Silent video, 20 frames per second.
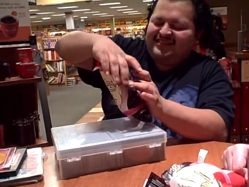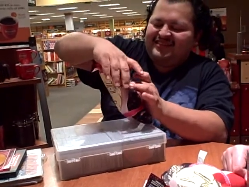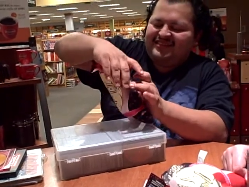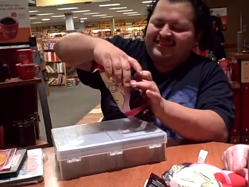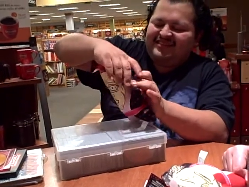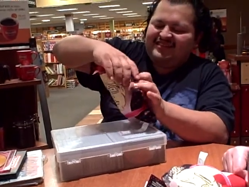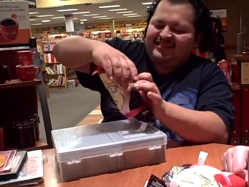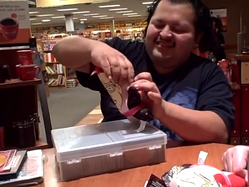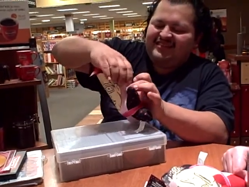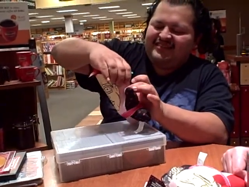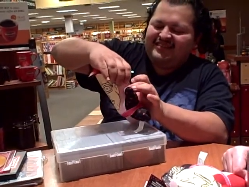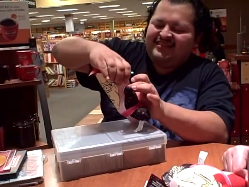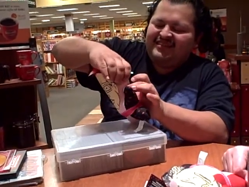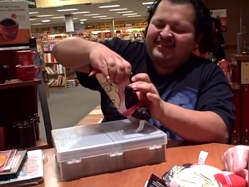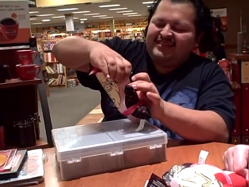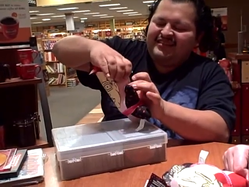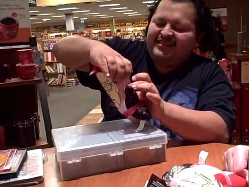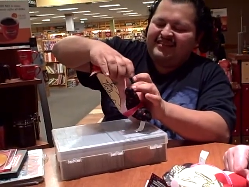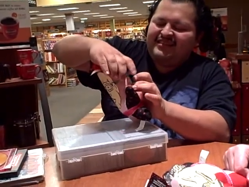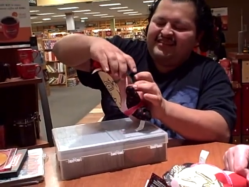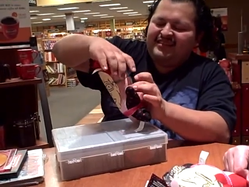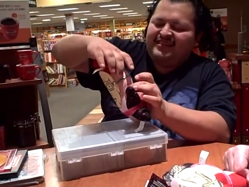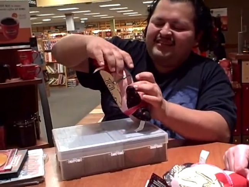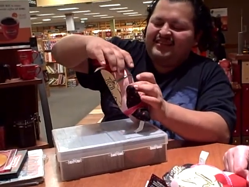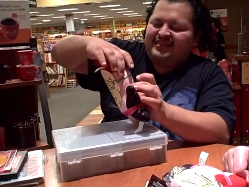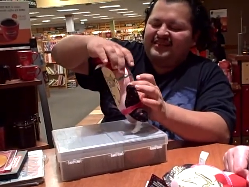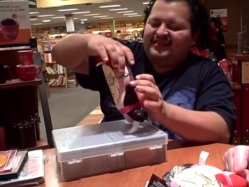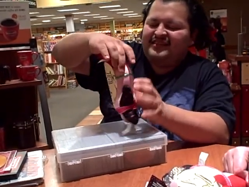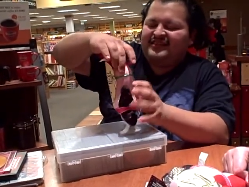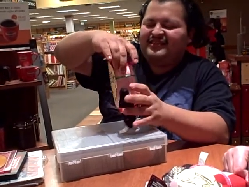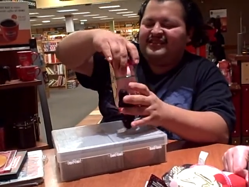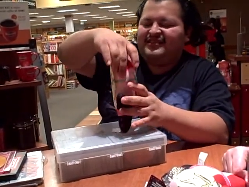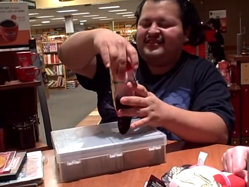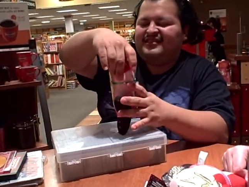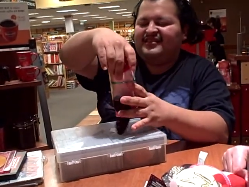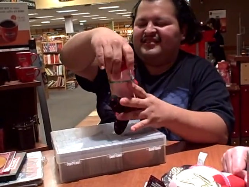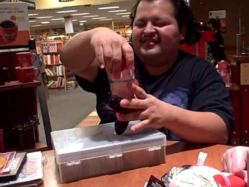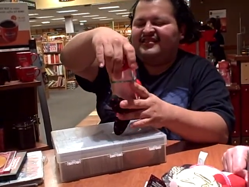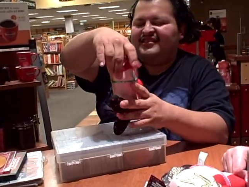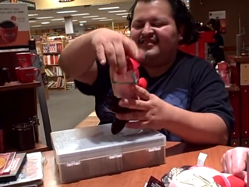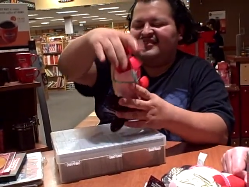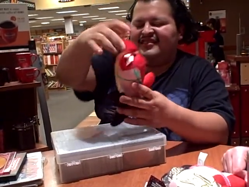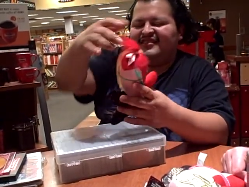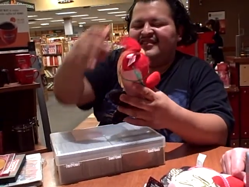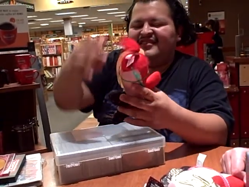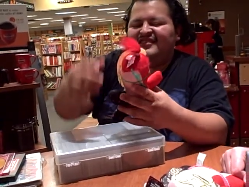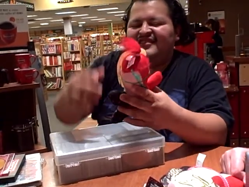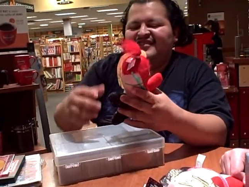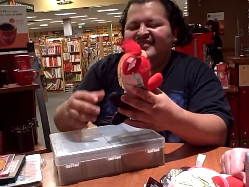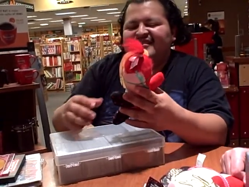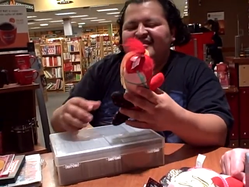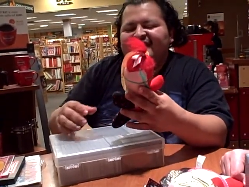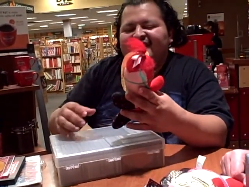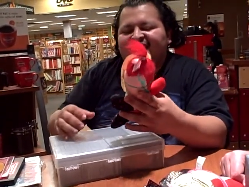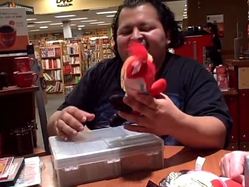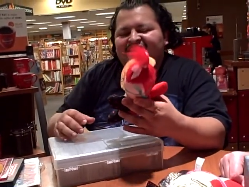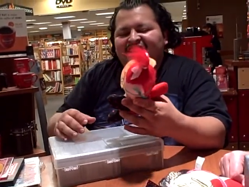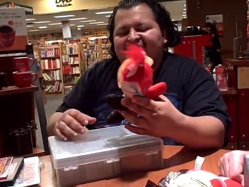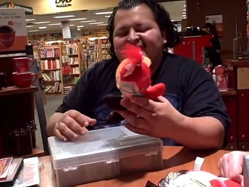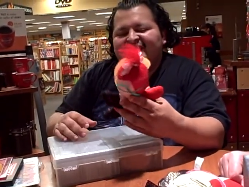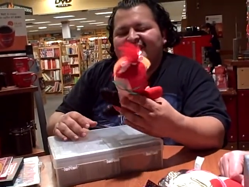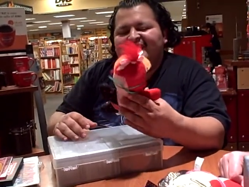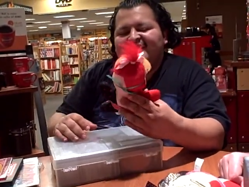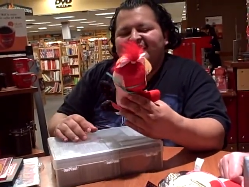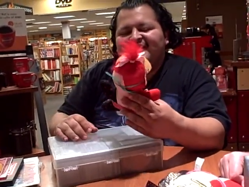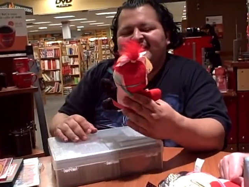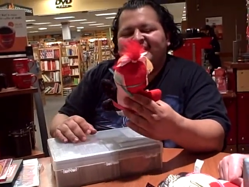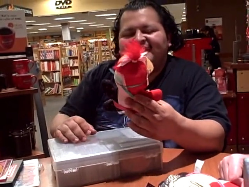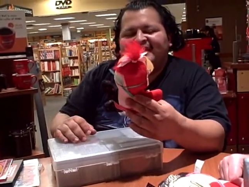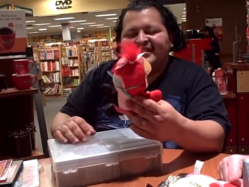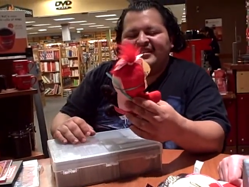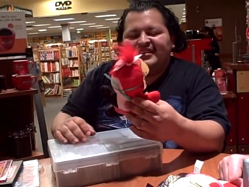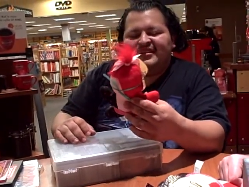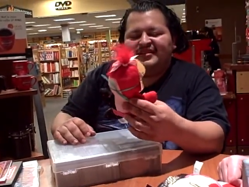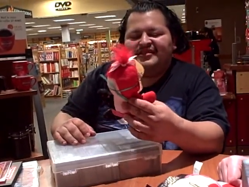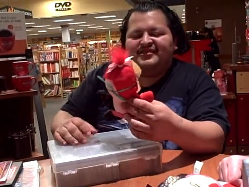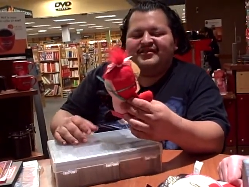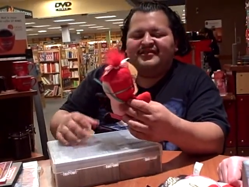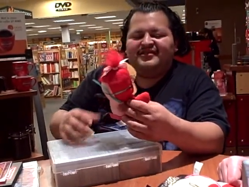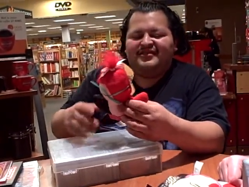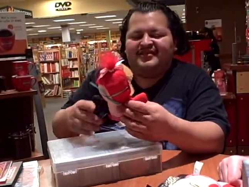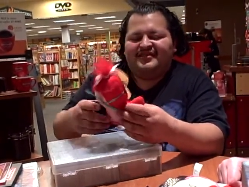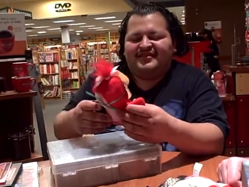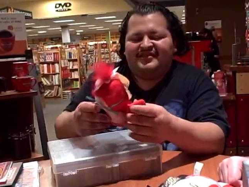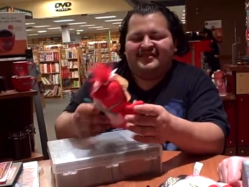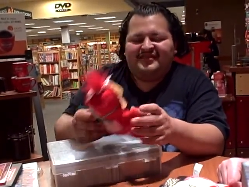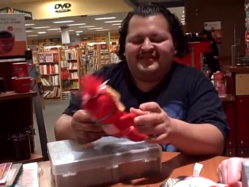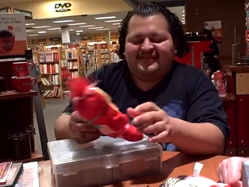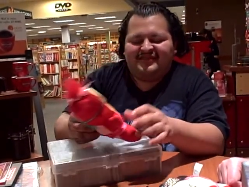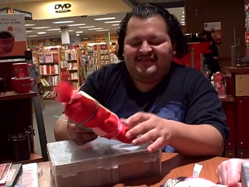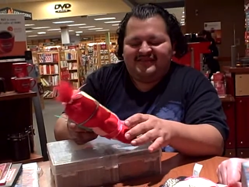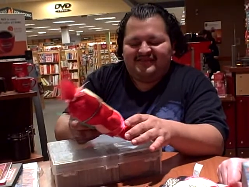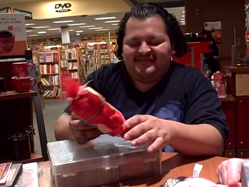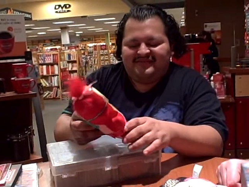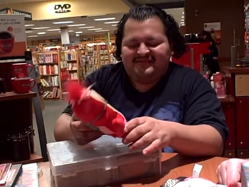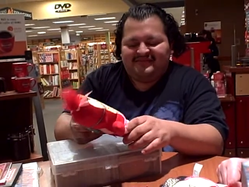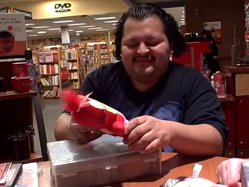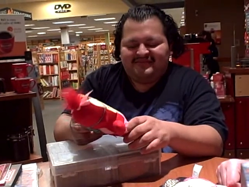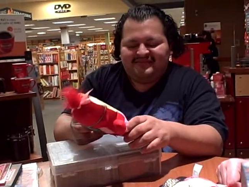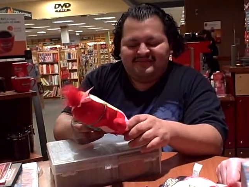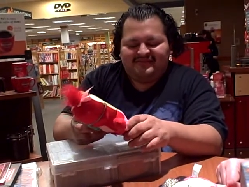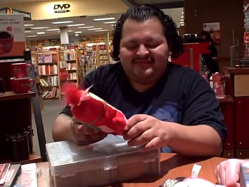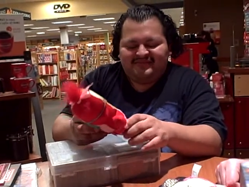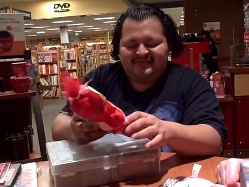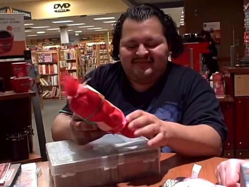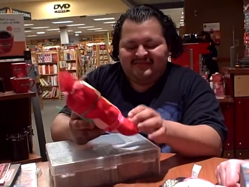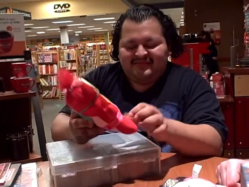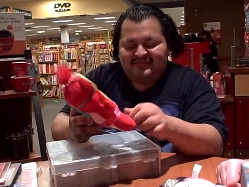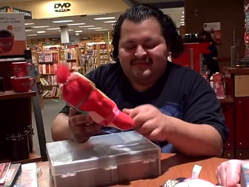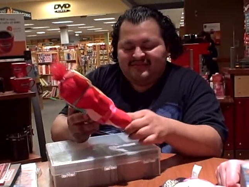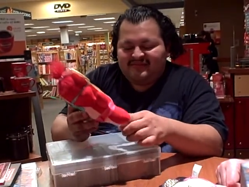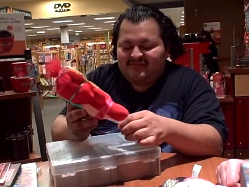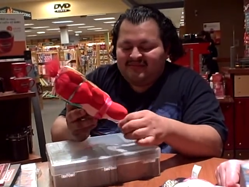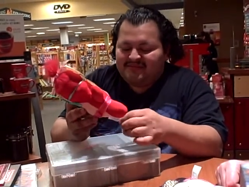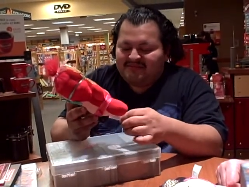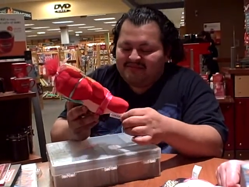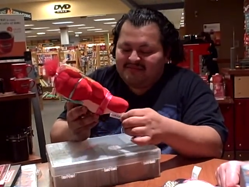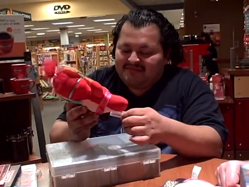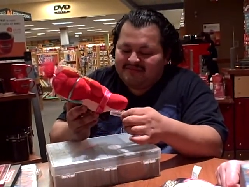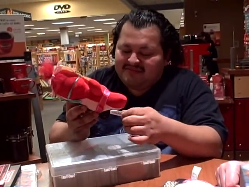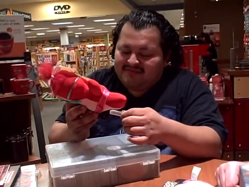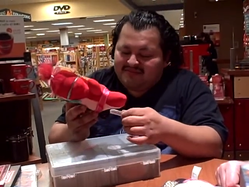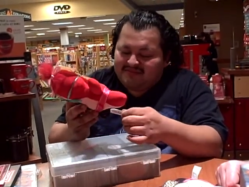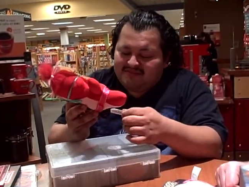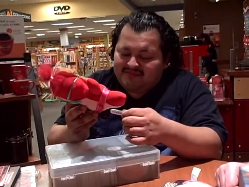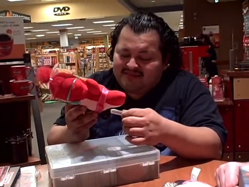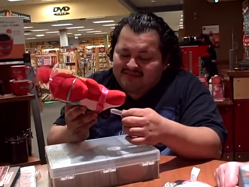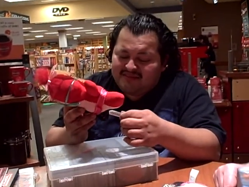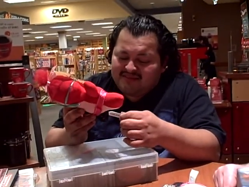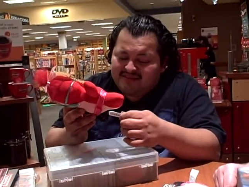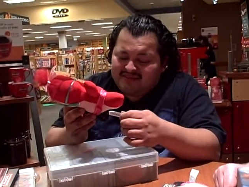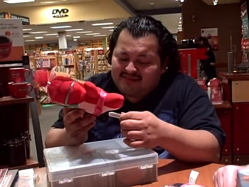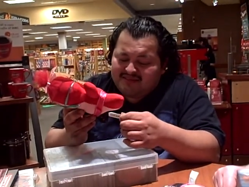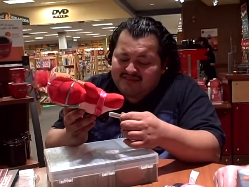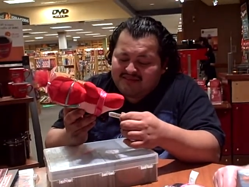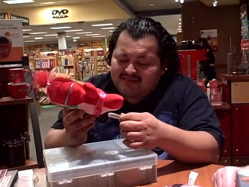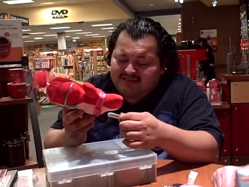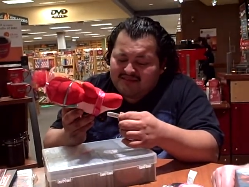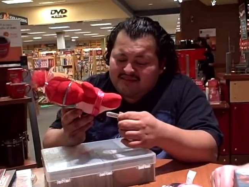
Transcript: No one is speaking in this clip.